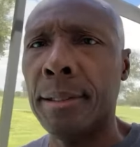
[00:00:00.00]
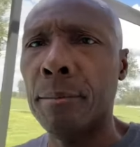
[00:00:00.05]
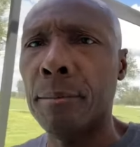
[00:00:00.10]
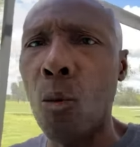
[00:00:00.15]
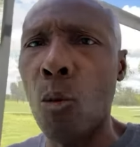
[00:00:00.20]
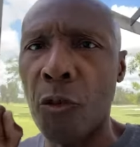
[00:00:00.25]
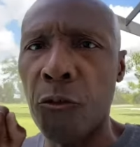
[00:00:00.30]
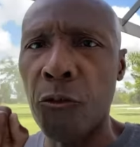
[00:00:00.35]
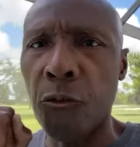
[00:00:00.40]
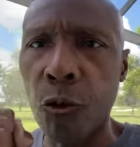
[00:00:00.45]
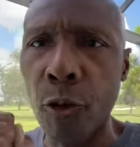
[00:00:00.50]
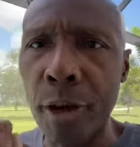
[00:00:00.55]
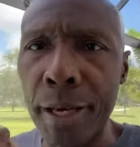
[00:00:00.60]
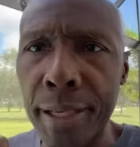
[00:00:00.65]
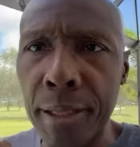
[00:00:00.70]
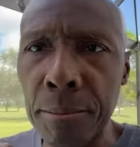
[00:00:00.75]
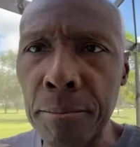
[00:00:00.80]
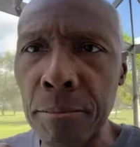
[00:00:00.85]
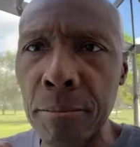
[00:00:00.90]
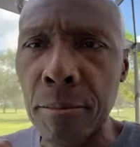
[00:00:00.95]
More
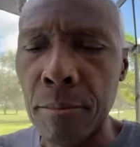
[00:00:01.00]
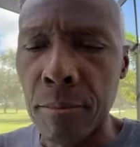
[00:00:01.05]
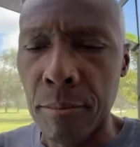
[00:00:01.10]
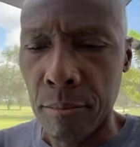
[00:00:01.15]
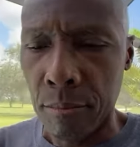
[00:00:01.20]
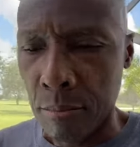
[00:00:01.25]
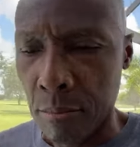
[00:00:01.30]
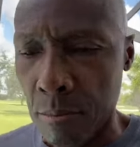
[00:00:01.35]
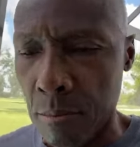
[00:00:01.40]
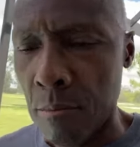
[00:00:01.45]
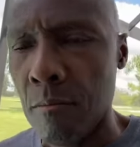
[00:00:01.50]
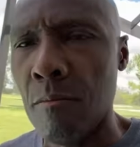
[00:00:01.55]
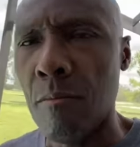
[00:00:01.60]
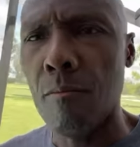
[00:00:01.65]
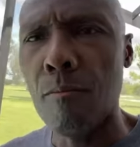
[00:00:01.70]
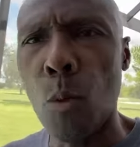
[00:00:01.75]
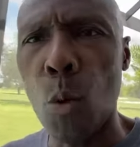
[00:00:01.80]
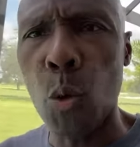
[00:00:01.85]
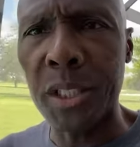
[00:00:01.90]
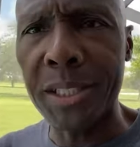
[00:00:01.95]
freedom,
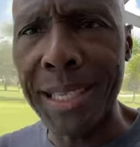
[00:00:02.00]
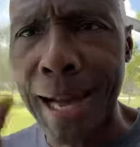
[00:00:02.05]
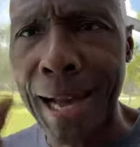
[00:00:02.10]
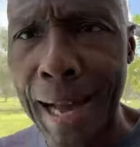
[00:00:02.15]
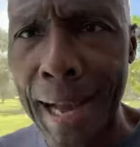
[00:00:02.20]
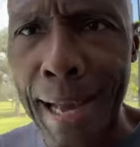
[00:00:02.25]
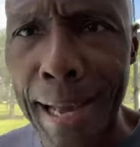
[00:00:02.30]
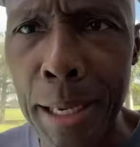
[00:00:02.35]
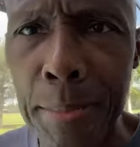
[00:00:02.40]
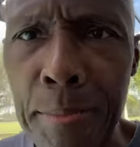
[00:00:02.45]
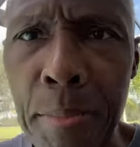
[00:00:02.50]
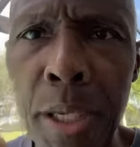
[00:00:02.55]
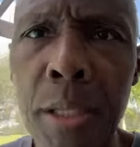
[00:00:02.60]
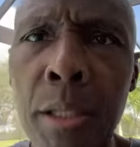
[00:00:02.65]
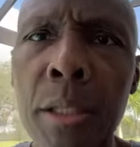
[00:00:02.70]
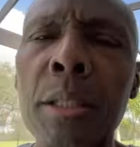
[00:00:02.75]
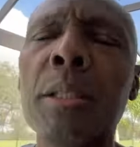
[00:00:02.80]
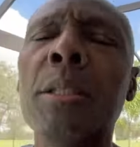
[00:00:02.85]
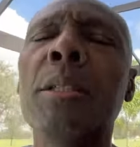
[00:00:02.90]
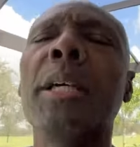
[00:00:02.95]
more time,
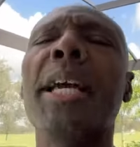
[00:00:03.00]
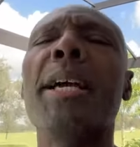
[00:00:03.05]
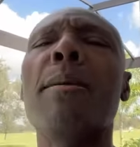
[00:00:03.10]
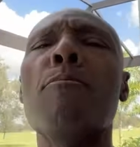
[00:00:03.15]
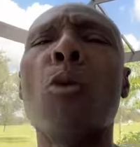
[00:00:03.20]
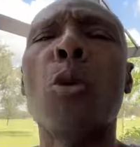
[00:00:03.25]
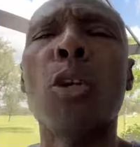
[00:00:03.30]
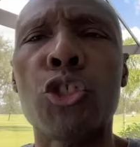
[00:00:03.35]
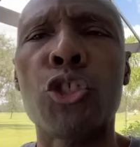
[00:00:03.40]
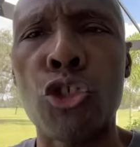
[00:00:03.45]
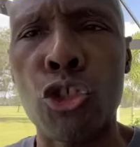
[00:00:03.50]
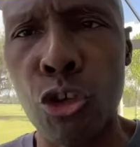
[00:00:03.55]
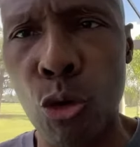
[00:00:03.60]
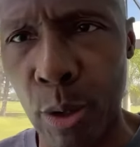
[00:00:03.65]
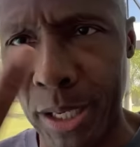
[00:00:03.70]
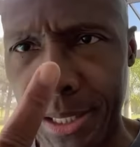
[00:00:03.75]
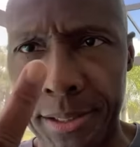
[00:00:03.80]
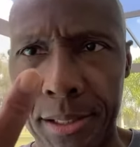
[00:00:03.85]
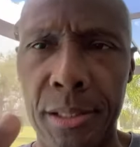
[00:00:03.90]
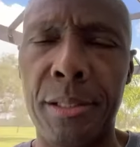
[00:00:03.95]
and more
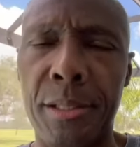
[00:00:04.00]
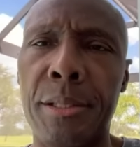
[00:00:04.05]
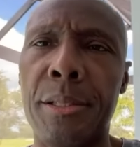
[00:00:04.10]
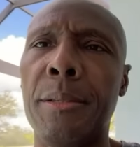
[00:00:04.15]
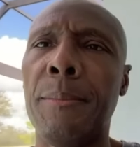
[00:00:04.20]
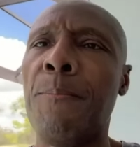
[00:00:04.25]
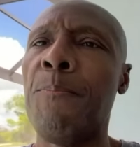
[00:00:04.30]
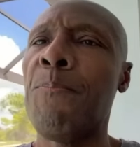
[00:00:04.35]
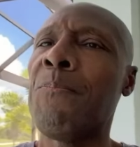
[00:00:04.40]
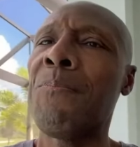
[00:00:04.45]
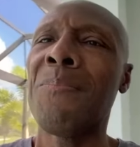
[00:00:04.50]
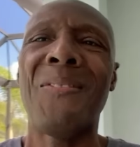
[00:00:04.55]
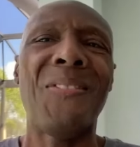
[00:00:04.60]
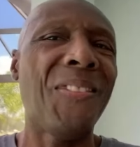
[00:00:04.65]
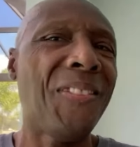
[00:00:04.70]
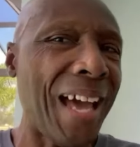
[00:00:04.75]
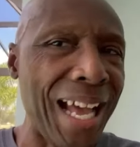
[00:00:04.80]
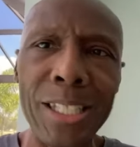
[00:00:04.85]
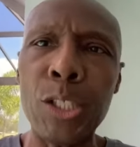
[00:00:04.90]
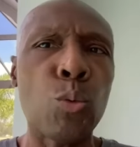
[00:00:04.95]
choices.
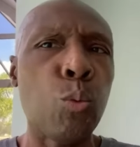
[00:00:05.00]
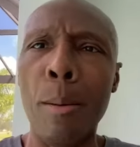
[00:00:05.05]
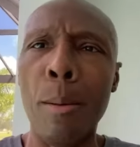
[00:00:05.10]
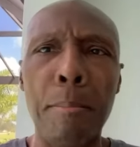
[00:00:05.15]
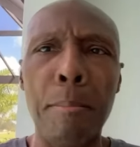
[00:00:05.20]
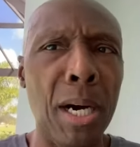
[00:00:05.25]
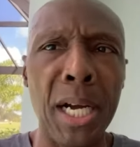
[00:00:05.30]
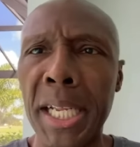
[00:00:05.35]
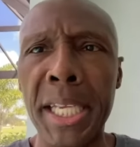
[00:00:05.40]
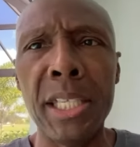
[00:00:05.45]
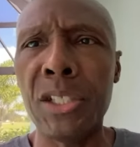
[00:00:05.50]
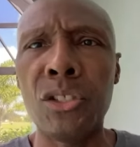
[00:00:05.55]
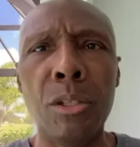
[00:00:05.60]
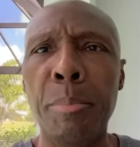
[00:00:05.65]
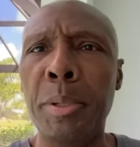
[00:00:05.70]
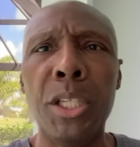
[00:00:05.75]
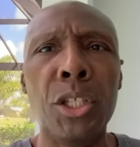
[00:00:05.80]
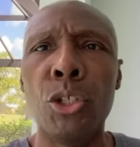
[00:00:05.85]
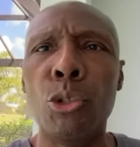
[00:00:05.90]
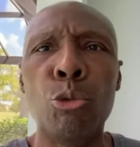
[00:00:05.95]
That's what money is to
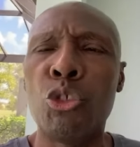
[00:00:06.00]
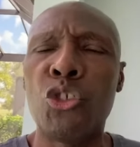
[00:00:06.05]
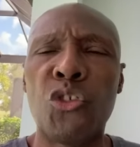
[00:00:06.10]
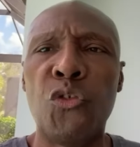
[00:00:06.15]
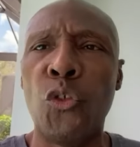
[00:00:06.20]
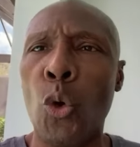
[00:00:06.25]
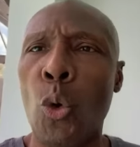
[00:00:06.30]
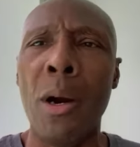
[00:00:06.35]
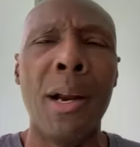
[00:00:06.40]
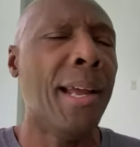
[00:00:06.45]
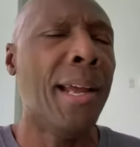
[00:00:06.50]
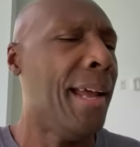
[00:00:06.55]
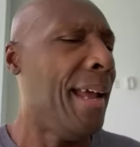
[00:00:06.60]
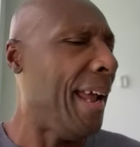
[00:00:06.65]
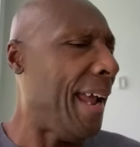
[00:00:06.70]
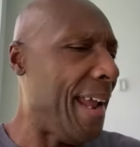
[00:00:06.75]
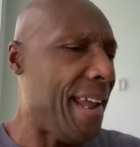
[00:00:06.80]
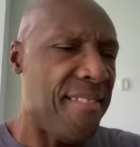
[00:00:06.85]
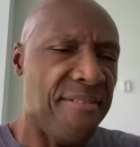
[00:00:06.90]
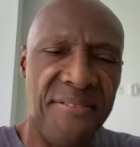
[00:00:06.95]
be used for,
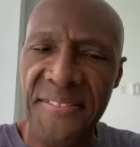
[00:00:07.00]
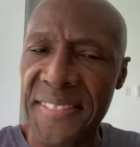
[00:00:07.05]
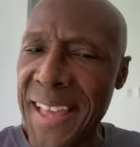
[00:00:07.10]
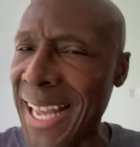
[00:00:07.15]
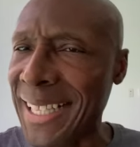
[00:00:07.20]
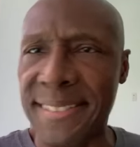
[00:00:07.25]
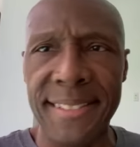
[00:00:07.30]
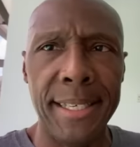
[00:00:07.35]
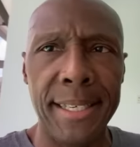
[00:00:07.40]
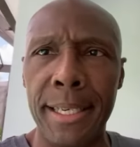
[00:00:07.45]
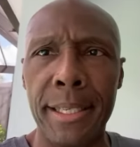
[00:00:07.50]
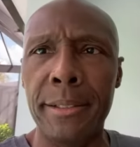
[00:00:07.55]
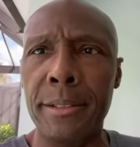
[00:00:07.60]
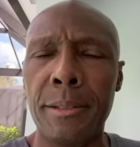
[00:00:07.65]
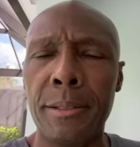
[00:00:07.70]
and that's it.